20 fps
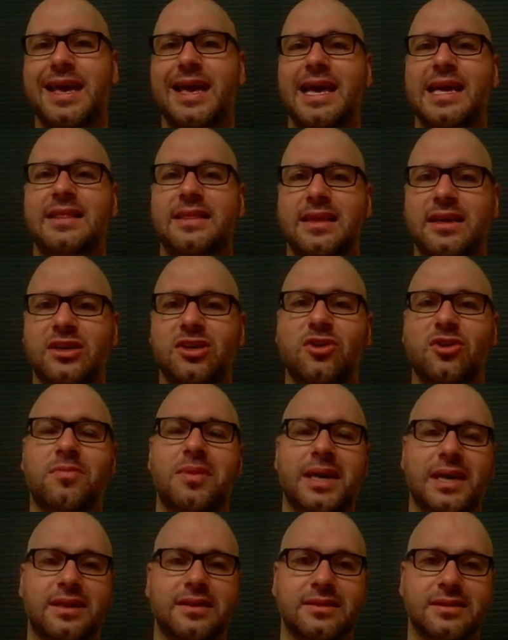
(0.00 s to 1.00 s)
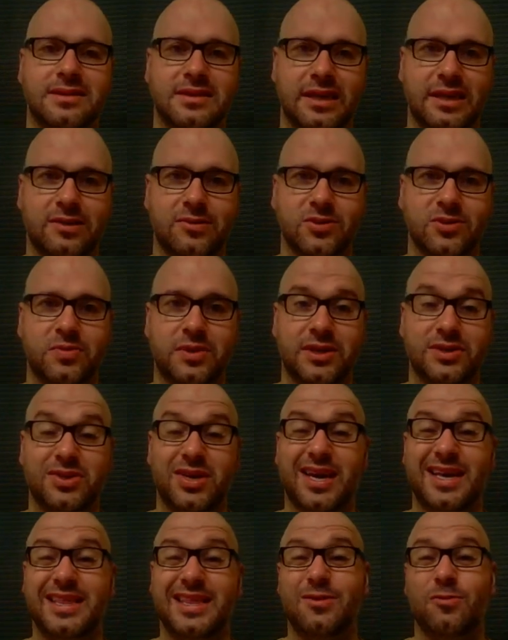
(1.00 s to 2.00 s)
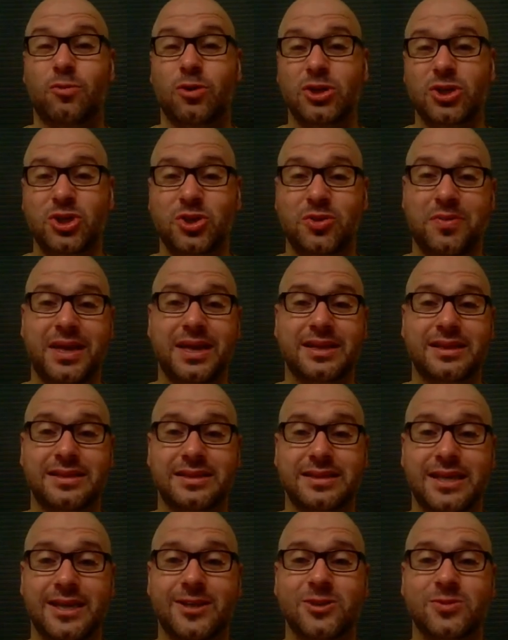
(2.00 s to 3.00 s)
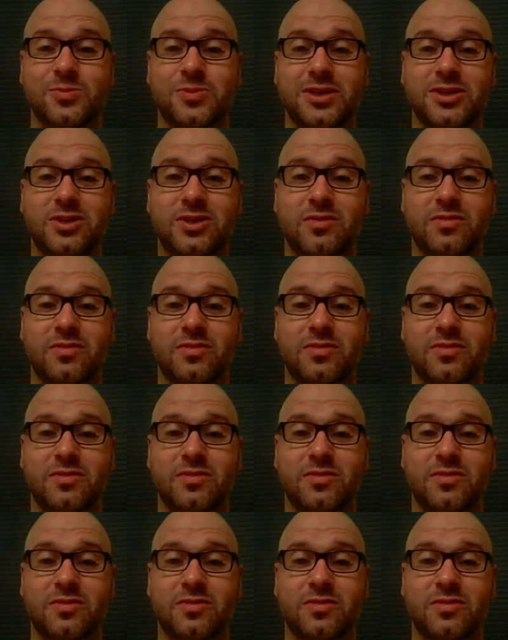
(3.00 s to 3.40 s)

And then you make the sales pitch. And then once you make the sales pitch,